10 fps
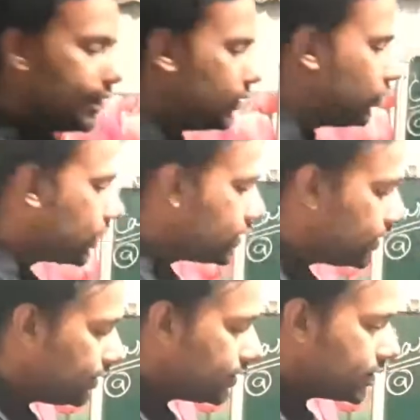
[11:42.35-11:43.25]
Now you can
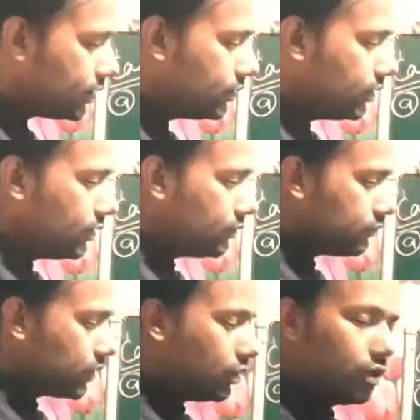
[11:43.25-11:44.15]
see this is a
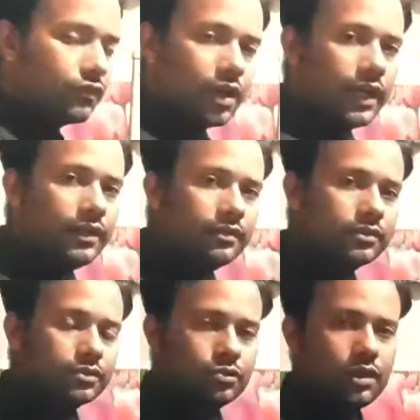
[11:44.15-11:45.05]
curved line,
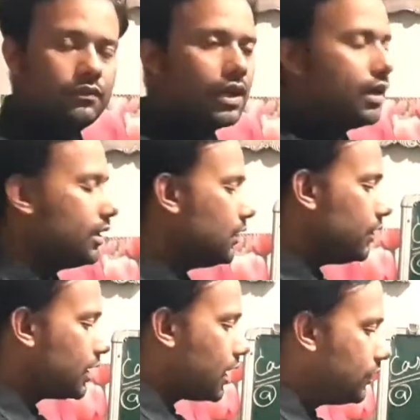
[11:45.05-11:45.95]
so directly
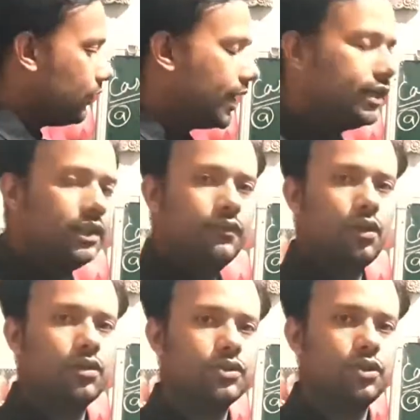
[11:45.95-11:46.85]
we can't find the
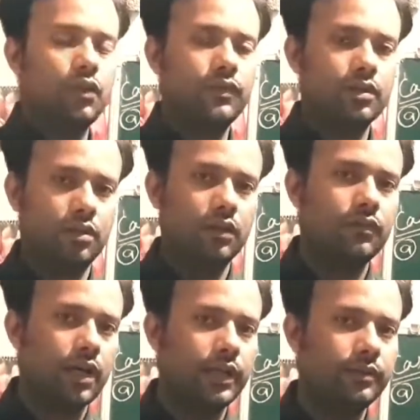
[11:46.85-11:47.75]
velocity of the
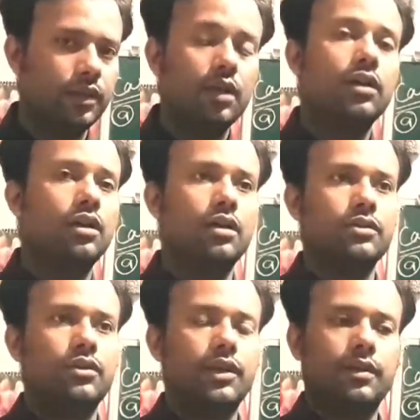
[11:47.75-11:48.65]
curved line,
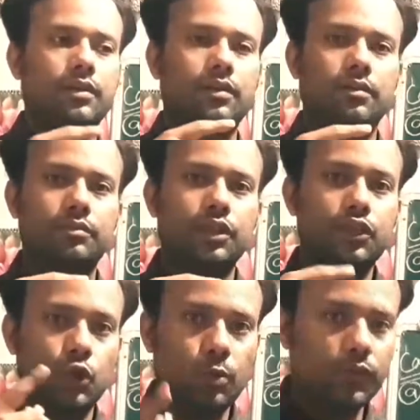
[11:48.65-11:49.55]
the
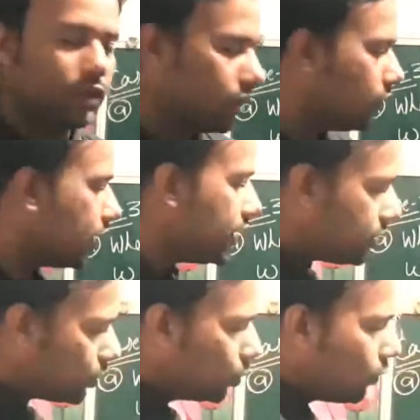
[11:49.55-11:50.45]
slope of the curved
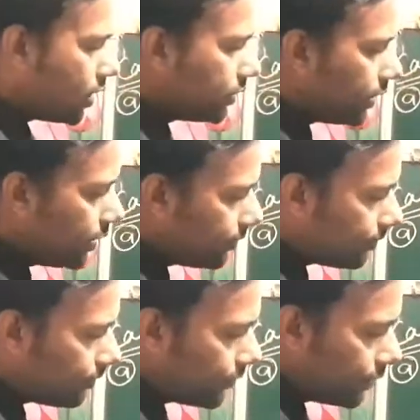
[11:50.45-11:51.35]
line. Do one thing,
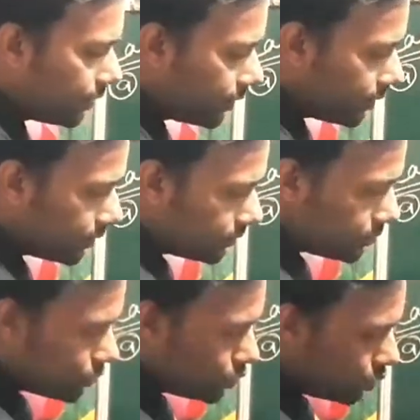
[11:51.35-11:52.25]

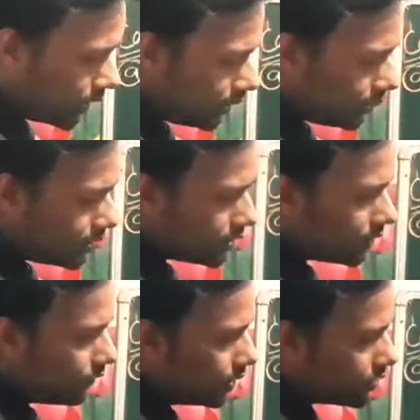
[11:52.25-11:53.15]
join
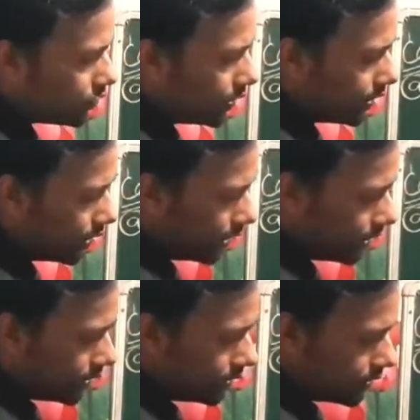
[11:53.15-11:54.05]
this with a straight line
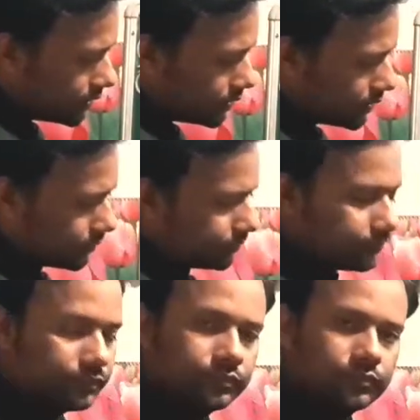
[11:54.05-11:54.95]
like this,
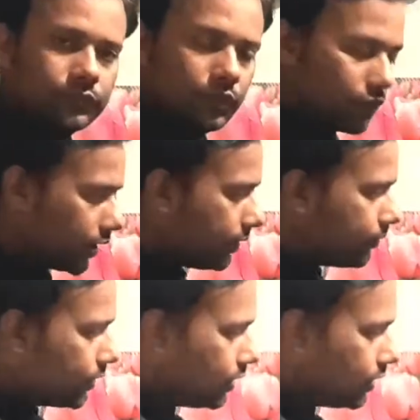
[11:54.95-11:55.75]
okay?